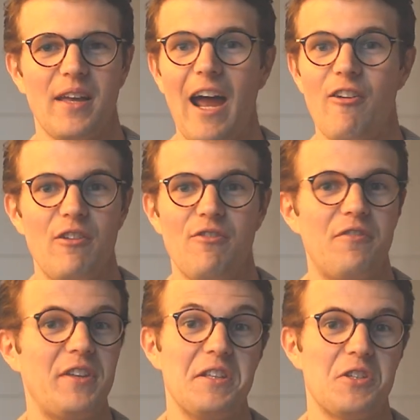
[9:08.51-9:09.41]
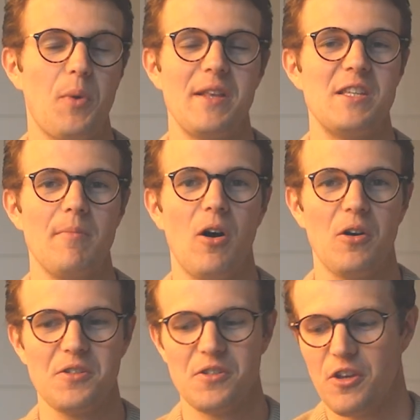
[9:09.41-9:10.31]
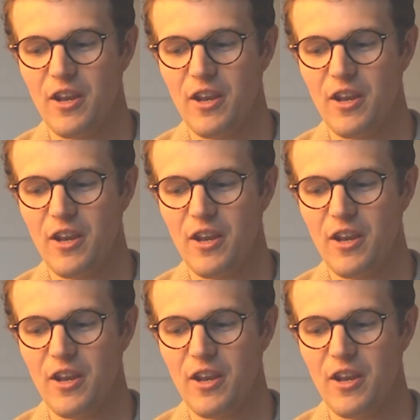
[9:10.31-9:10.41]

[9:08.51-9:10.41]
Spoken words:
carry 15 to 20 marks.